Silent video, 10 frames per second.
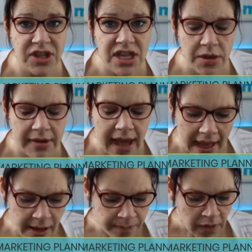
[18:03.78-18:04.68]
the
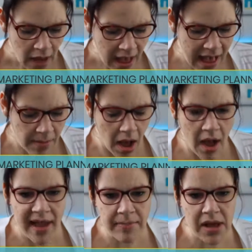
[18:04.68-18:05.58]
UK,
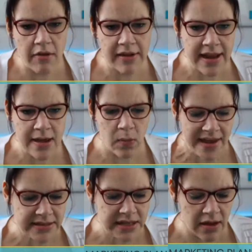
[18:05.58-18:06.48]
I am currently
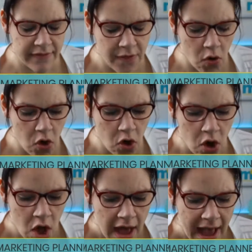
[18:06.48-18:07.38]
waiting
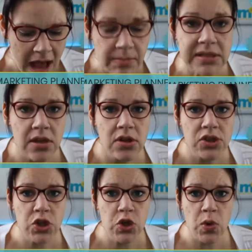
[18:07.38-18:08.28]
for Amazon
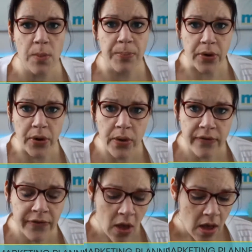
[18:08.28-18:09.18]
to
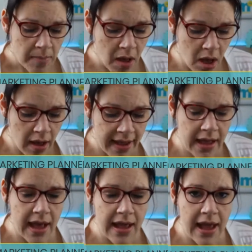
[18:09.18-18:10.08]
approve
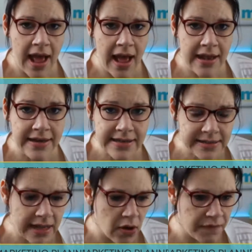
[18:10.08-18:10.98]
my
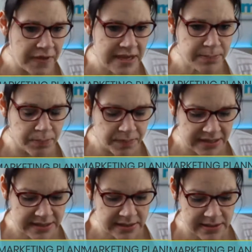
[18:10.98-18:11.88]
listing of
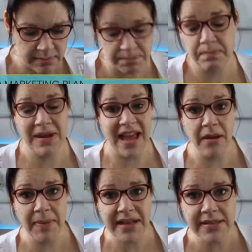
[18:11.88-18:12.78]
this
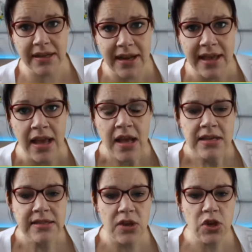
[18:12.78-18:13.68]
planner, basically.
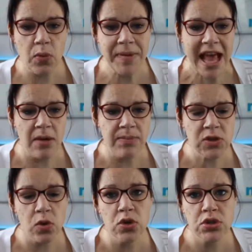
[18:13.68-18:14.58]
So you'll be able
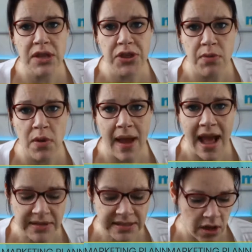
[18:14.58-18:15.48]
to order it through
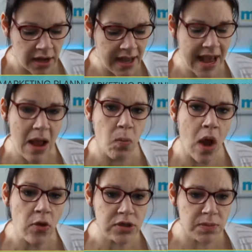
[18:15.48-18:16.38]
Amazon. It
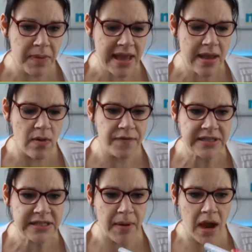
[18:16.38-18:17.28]
won't be with the
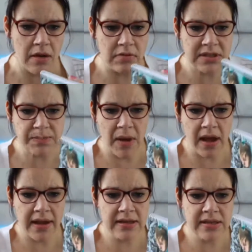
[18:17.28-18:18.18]
spiral
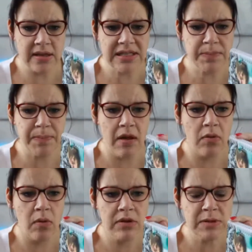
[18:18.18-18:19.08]
spine. So this
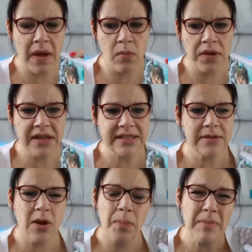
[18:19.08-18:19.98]
spiral spine won't
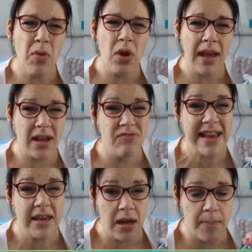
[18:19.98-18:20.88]
exist. It'll be more like a
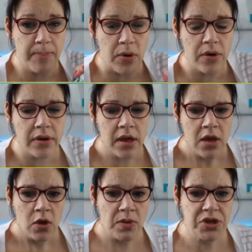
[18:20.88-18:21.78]
regular book,
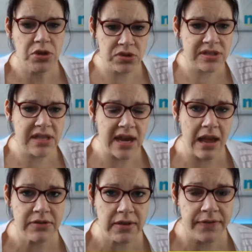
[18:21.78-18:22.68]
which you'll just then
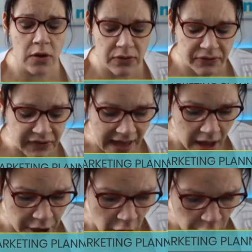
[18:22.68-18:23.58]
have to fold flat
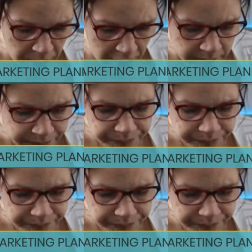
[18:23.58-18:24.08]
and open.